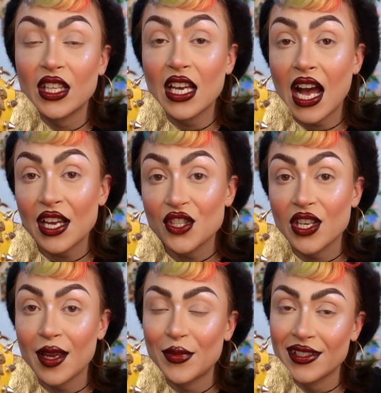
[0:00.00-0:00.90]
The eye
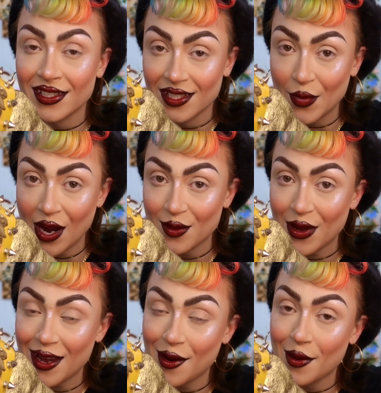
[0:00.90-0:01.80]
shape is inspired
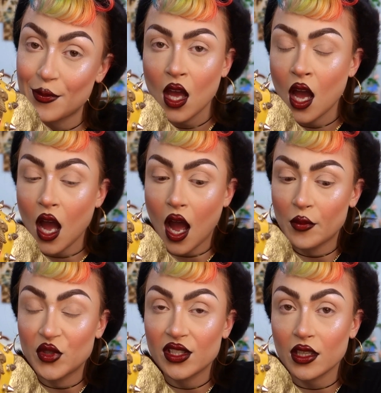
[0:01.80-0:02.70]
by her.
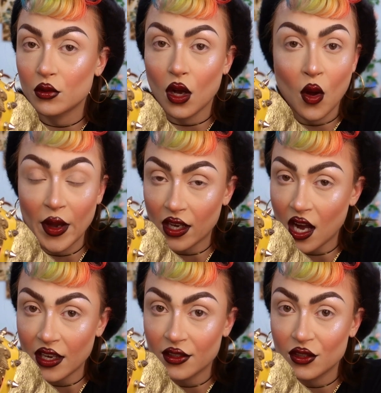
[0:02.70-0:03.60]
Oh my
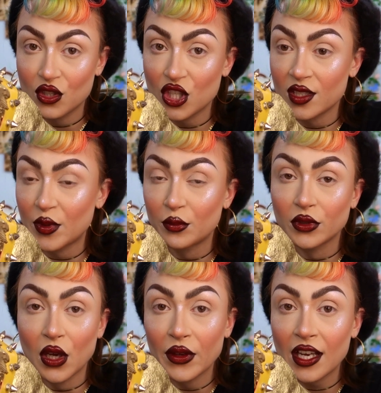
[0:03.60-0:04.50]
god, she's been
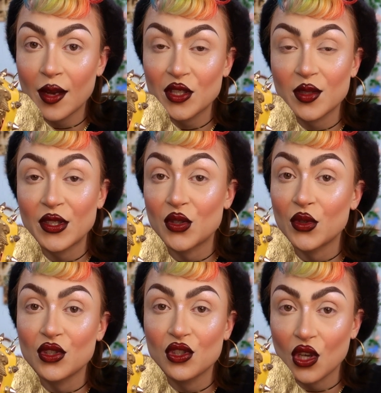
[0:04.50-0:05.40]
blowing up. She's been
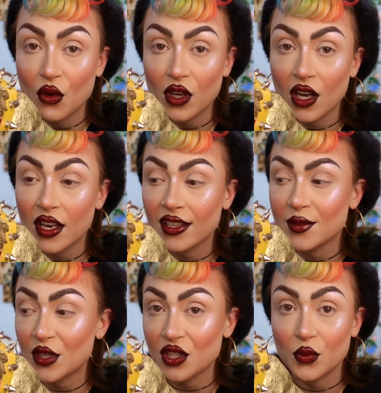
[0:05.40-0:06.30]
doing so good,
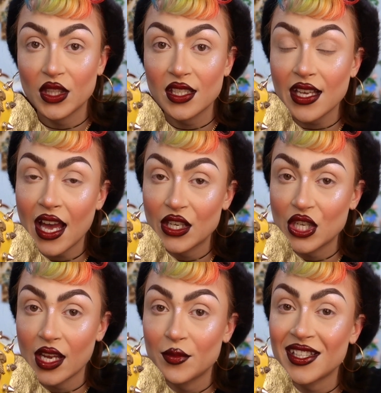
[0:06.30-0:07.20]
especially with these eye
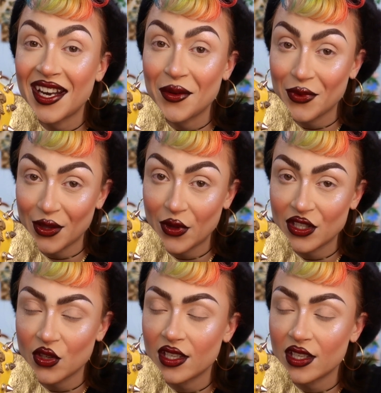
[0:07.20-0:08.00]
shapes, and I really want to do it.